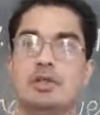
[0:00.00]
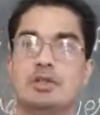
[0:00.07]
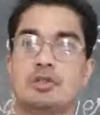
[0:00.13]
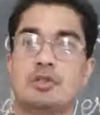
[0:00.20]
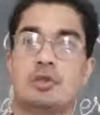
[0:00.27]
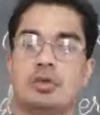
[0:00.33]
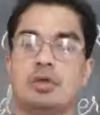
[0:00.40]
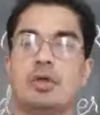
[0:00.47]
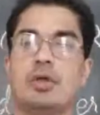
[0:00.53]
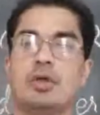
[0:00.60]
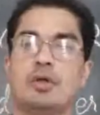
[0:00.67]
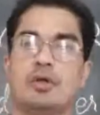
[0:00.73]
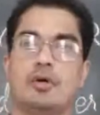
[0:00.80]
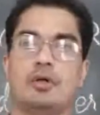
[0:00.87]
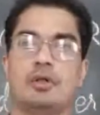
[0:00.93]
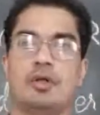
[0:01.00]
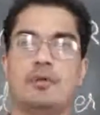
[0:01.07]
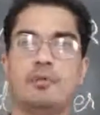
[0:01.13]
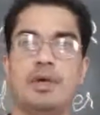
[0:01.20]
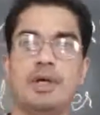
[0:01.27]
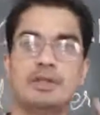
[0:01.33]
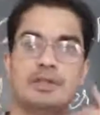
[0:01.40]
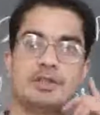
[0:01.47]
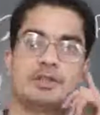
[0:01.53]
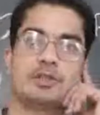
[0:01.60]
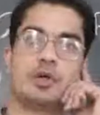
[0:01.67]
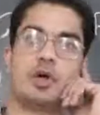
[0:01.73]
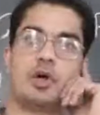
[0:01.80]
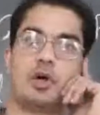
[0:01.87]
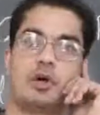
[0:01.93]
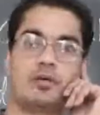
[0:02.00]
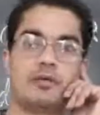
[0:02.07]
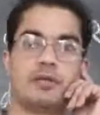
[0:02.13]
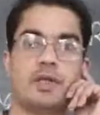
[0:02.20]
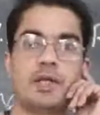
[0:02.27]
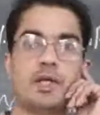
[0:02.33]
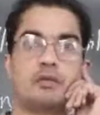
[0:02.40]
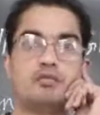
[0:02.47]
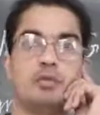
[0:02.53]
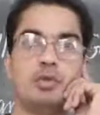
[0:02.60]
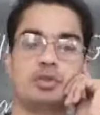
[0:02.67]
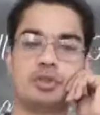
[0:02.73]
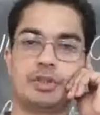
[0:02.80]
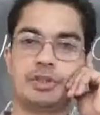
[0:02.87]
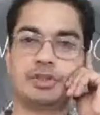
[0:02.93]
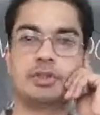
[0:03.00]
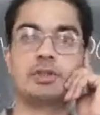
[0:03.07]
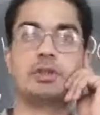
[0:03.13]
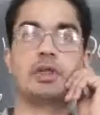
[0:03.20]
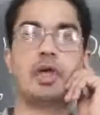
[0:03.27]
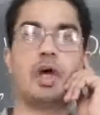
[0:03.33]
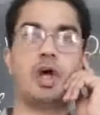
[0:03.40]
So, on the basis of the composition